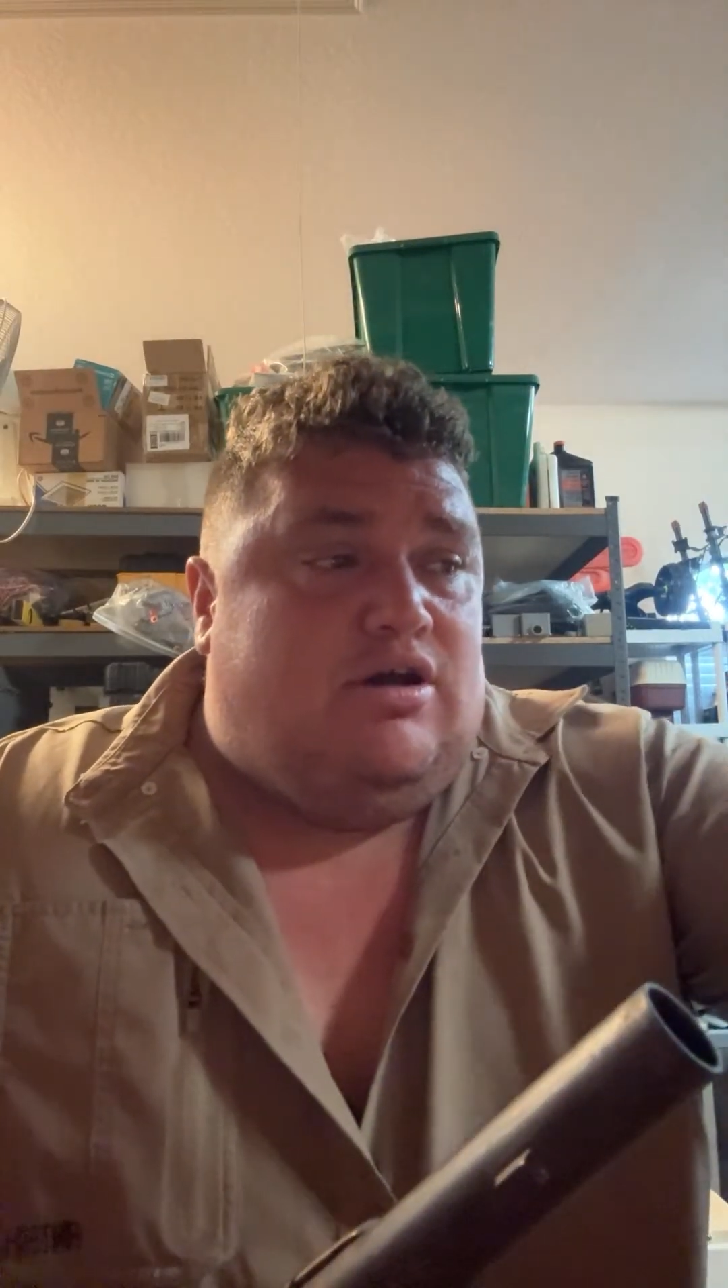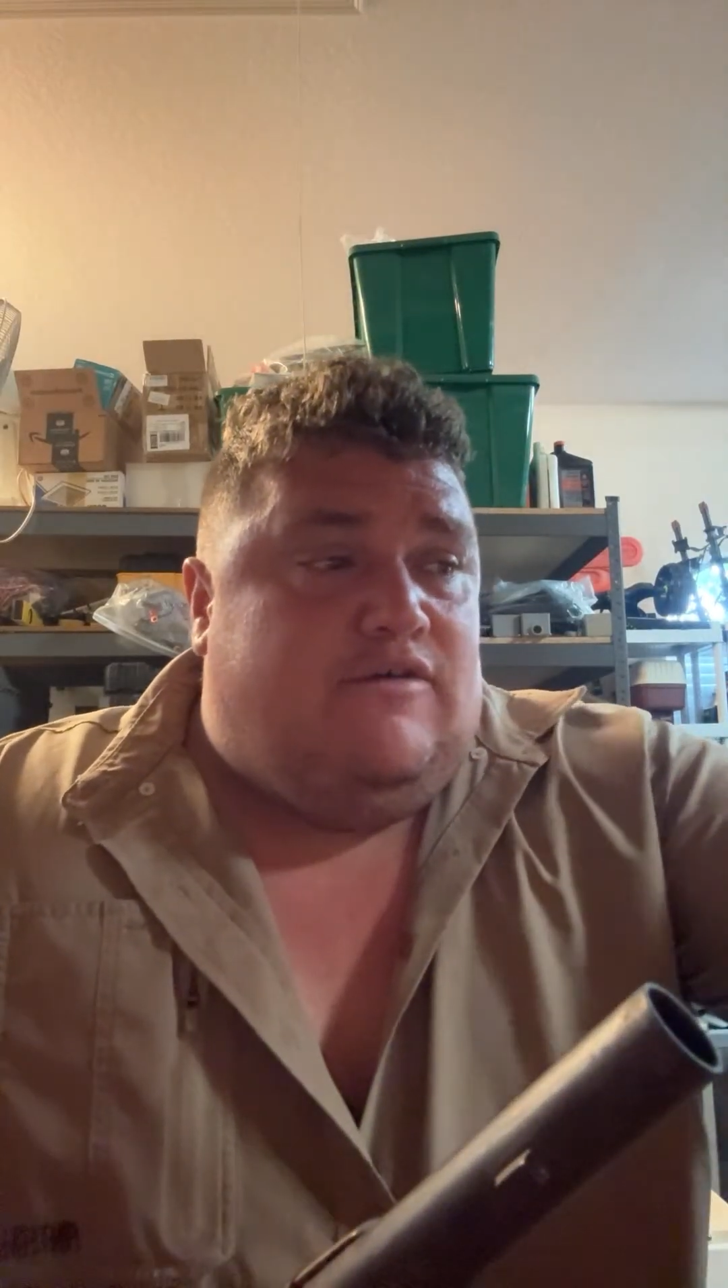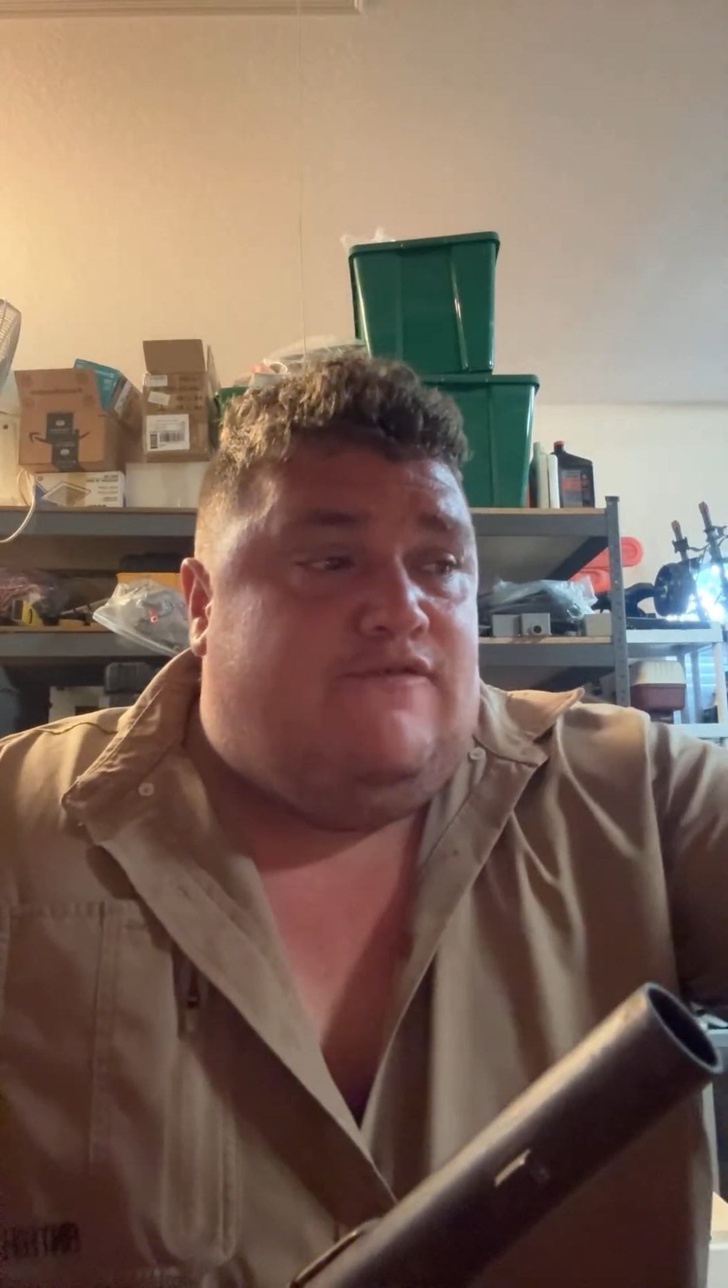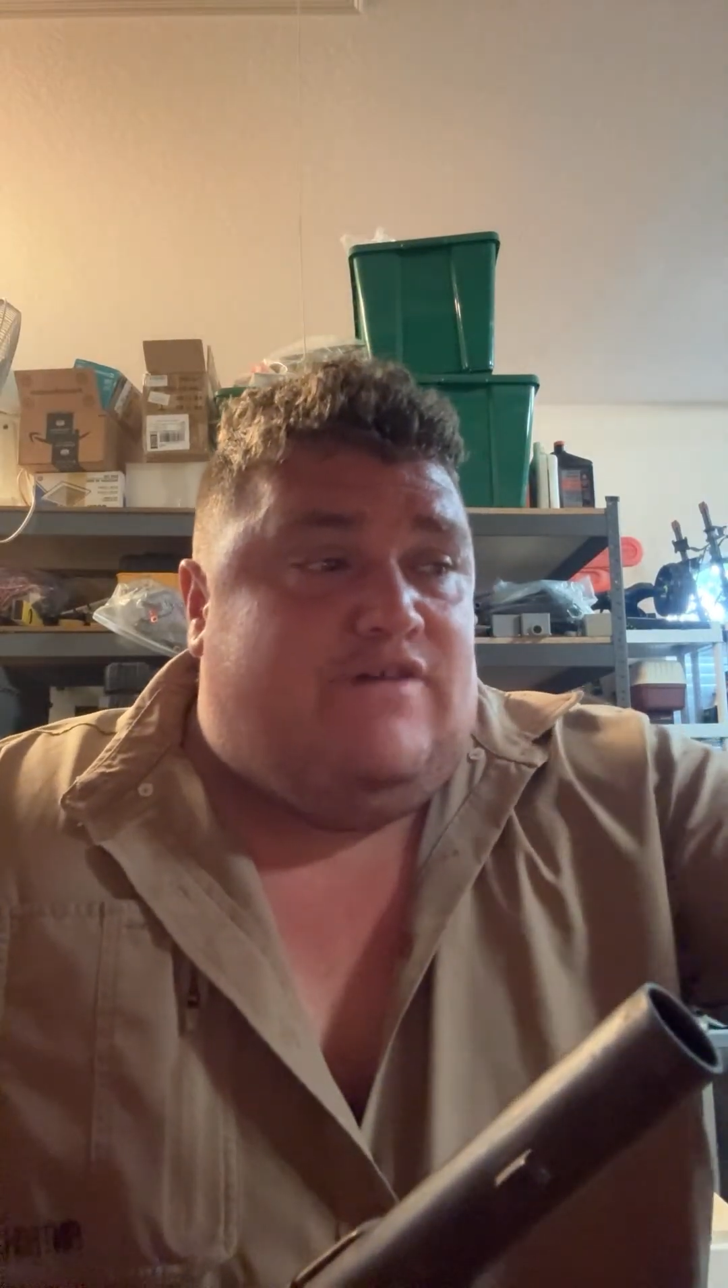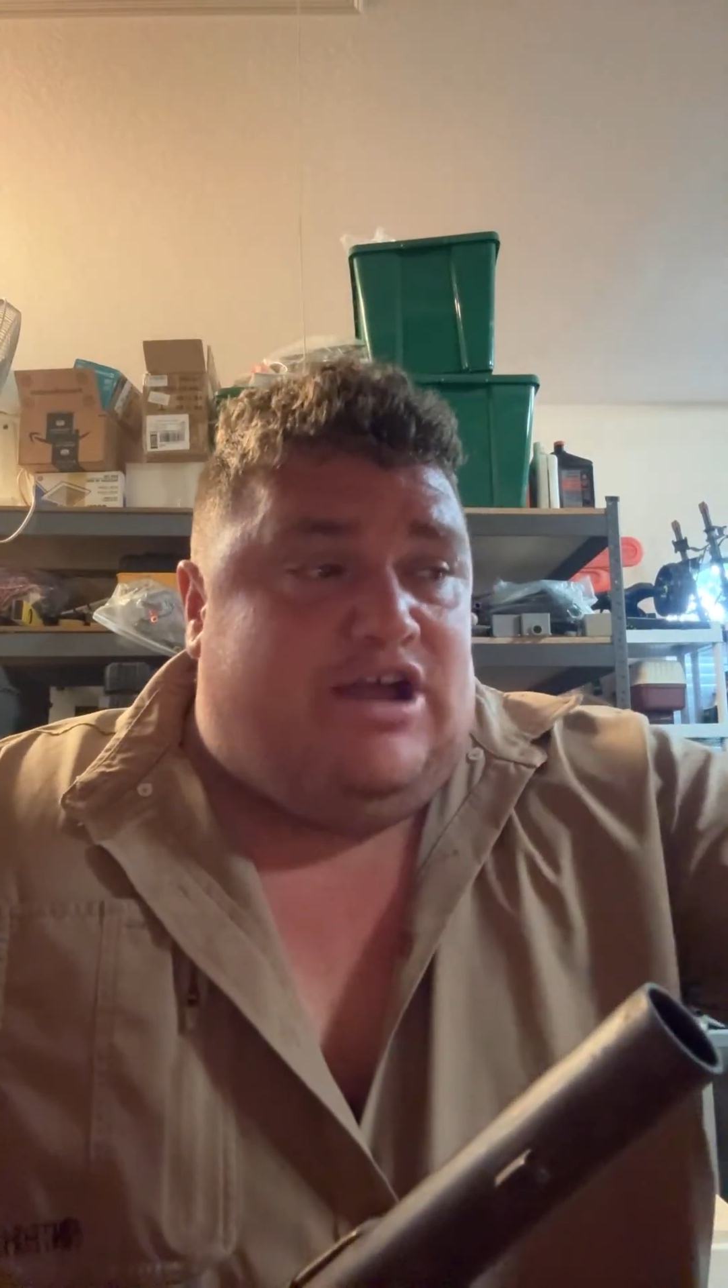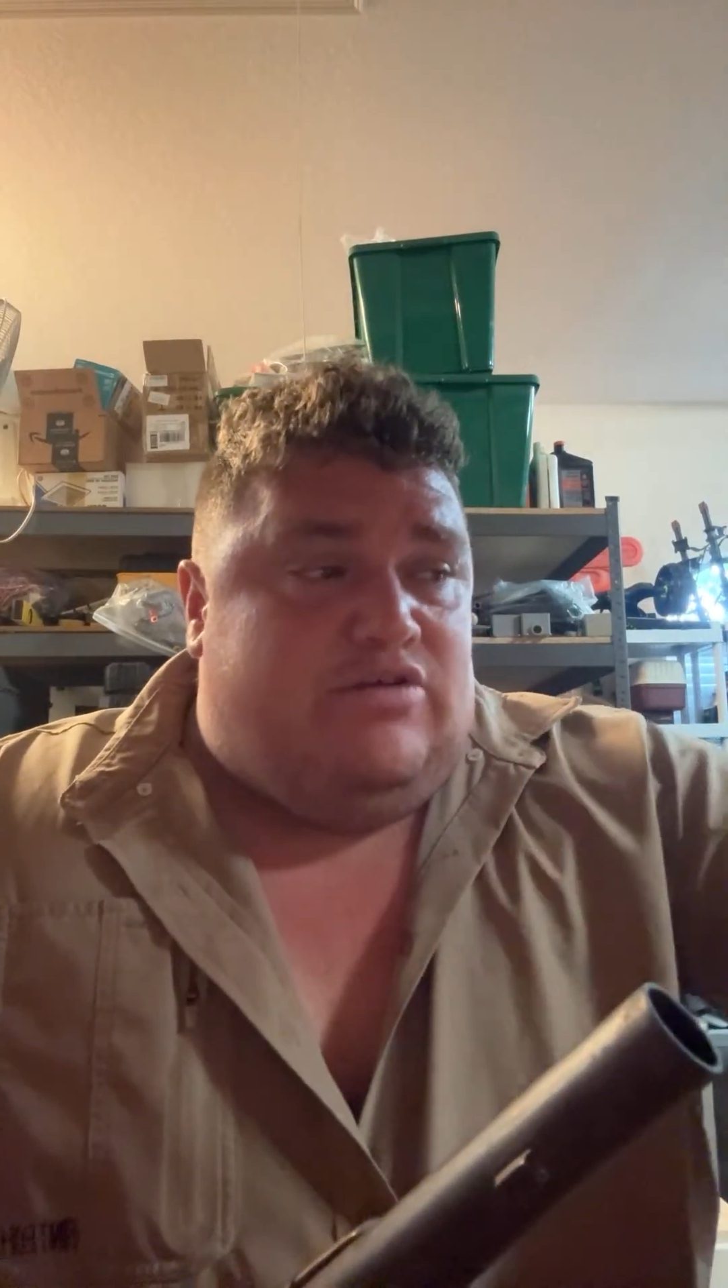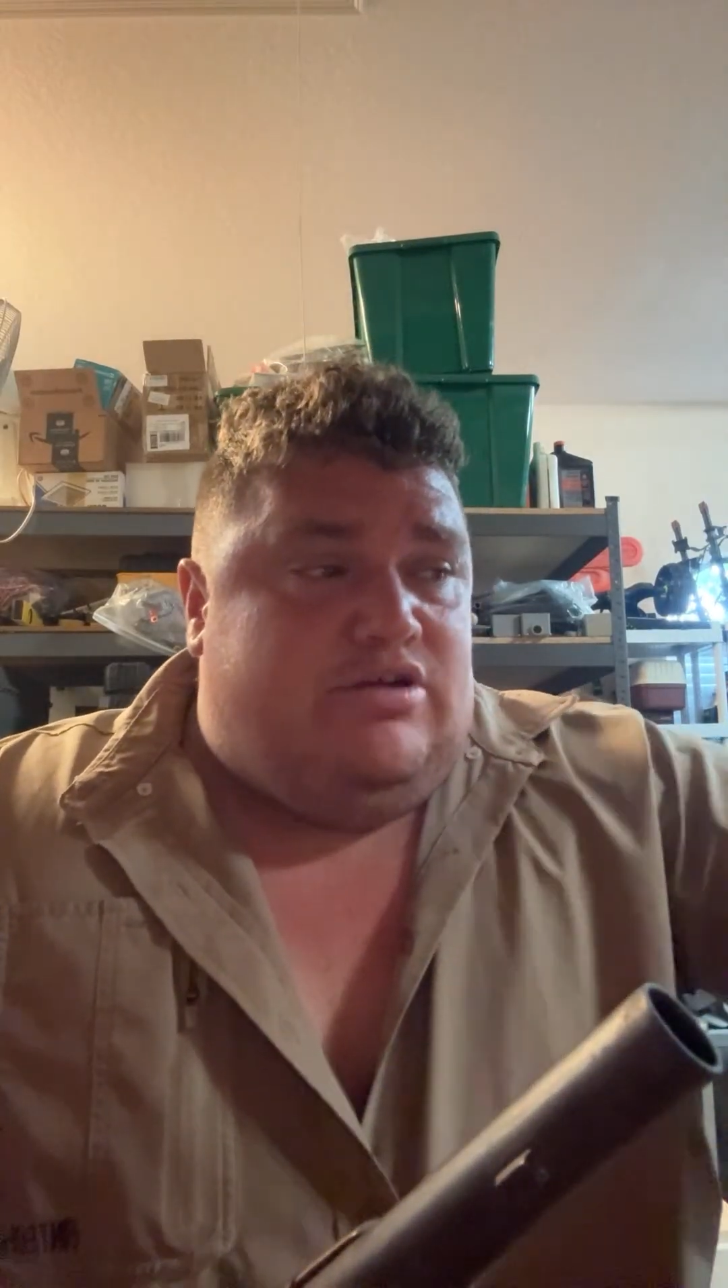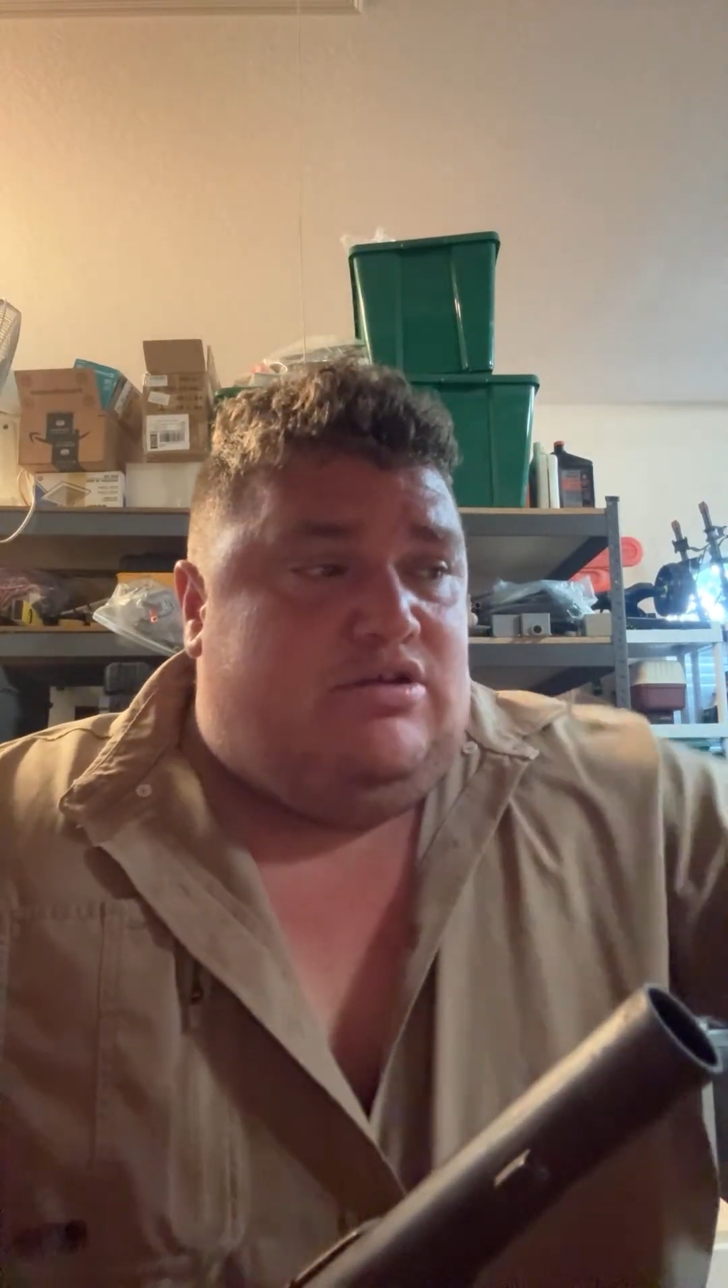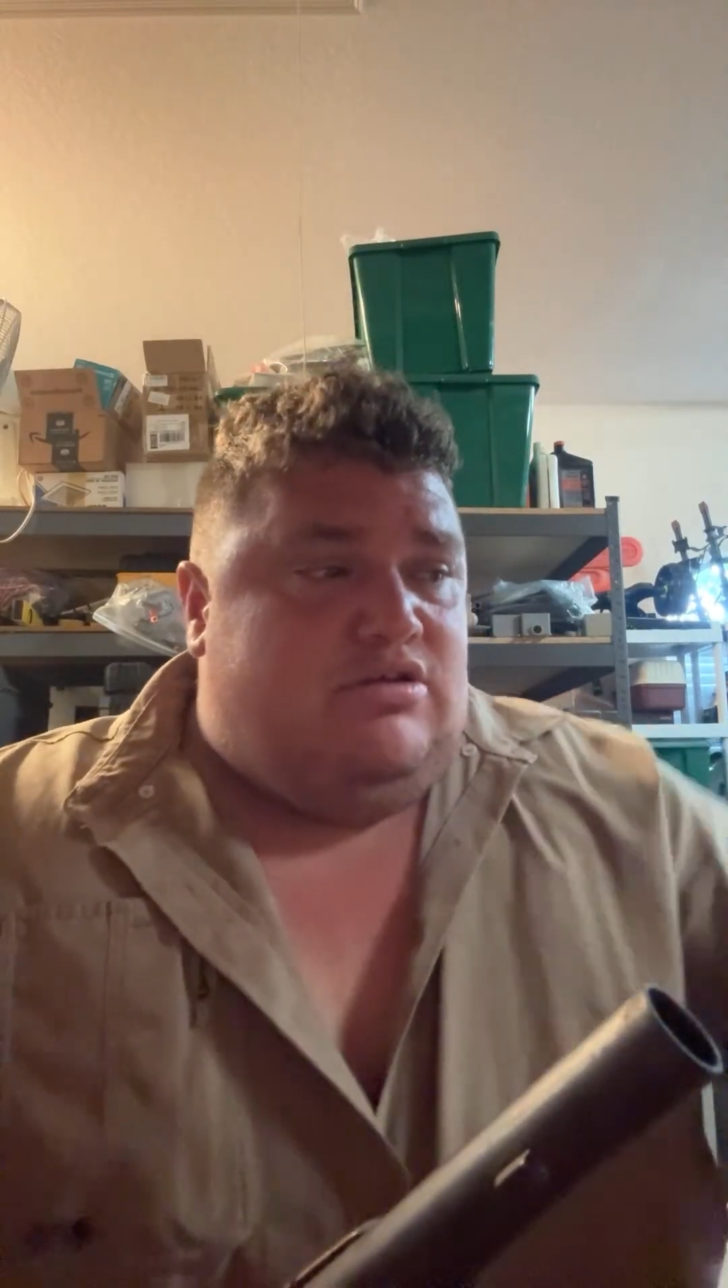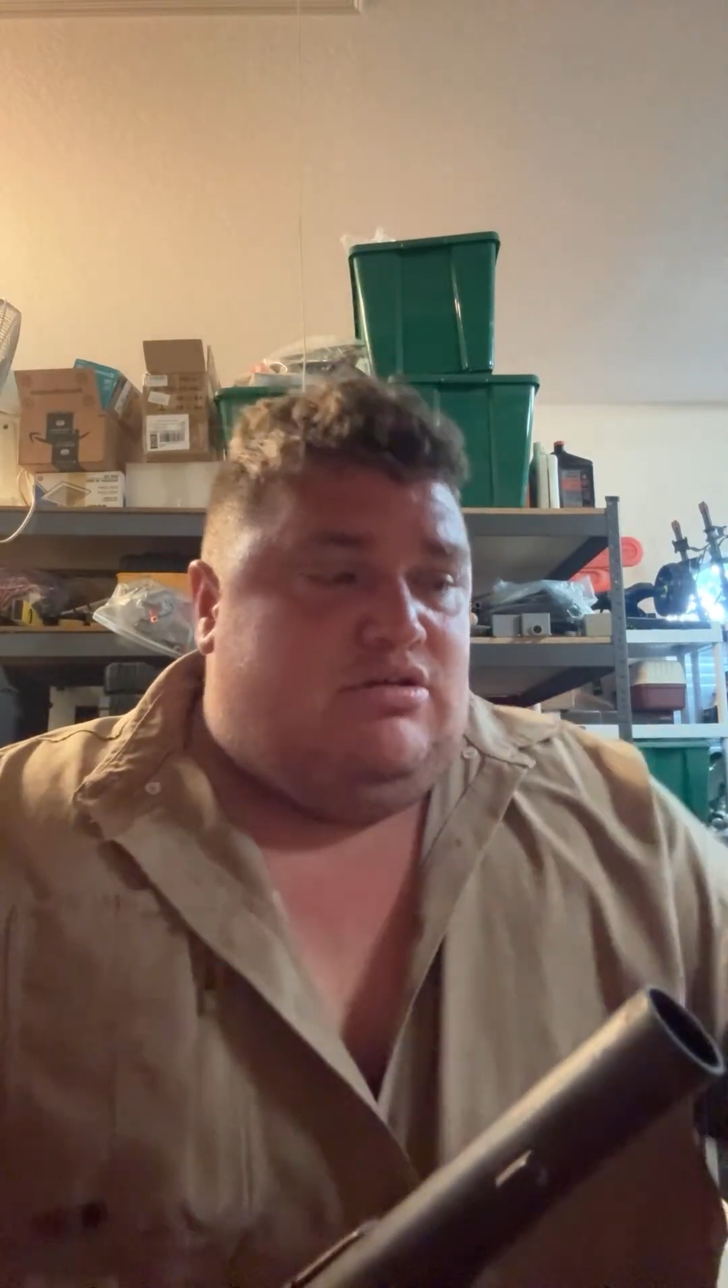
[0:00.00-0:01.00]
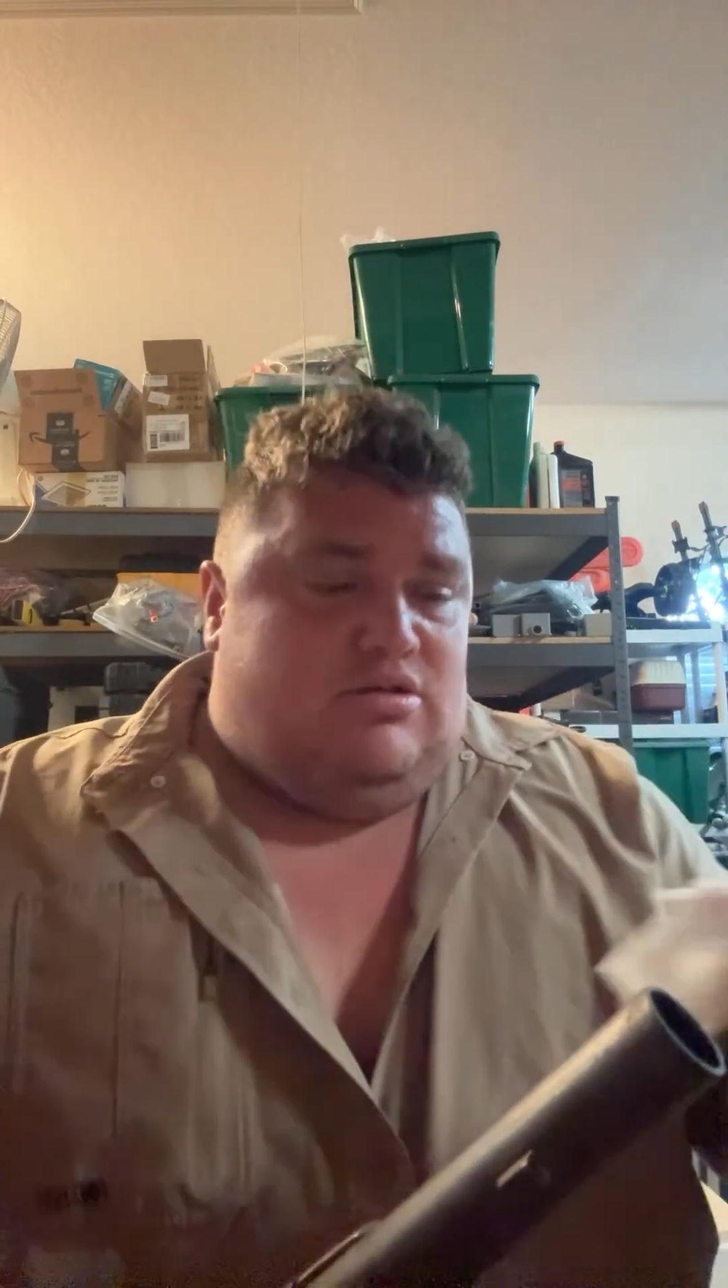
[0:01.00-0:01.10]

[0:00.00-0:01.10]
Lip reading: firing,